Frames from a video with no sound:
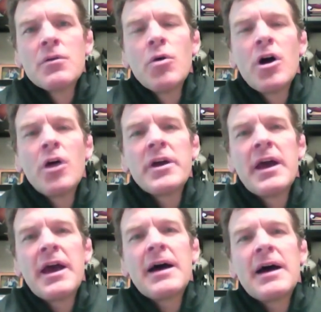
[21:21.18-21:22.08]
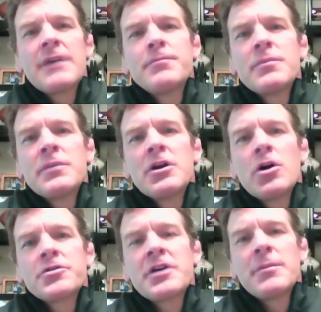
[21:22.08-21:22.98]
Well, we have, you
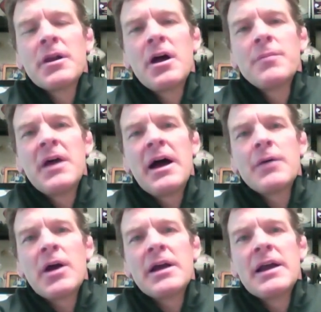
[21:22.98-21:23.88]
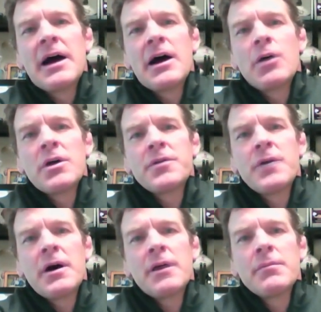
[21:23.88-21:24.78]
know, some alumni right now with
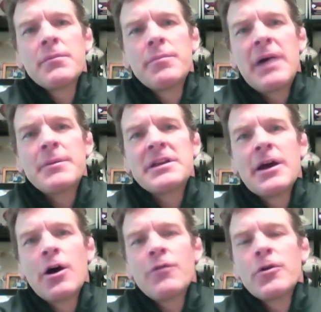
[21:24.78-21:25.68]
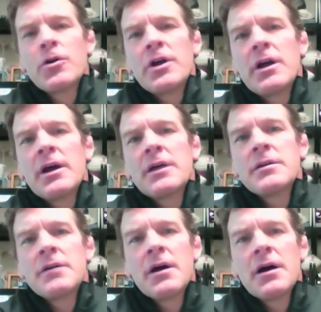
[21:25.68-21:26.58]
Bobby Telford
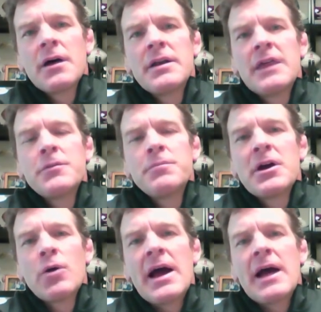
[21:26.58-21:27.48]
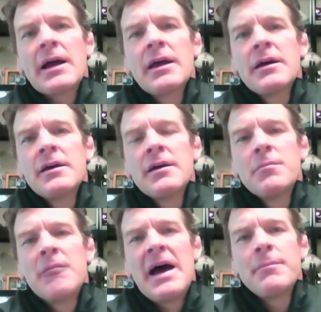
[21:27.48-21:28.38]
and Nathan Bierak,
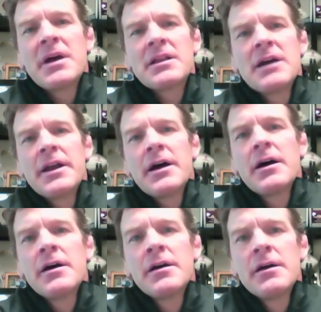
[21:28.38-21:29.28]
Matt McDonough.